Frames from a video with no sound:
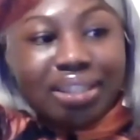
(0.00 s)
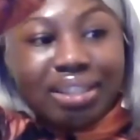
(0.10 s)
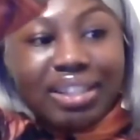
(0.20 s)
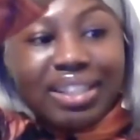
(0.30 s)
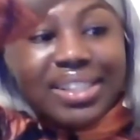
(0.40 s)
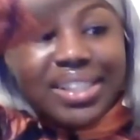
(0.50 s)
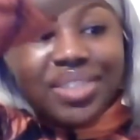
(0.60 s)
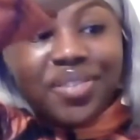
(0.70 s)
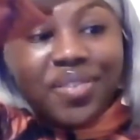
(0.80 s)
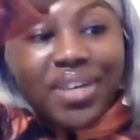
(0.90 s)
This
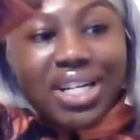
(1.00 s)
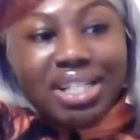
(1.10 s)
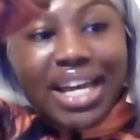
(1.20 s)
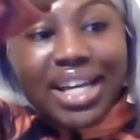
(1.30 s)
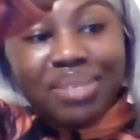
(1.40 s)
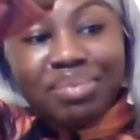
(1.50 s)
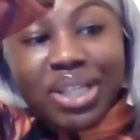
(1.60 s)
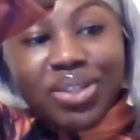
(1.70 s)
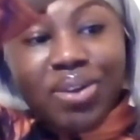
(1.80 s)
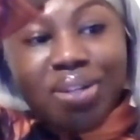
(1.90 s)
is fun. I can
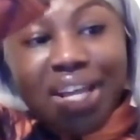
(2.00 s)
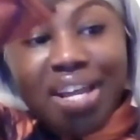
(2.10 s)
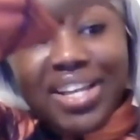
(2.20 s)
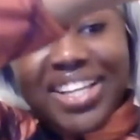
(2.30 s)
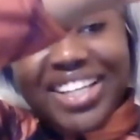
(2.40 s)
mix all day.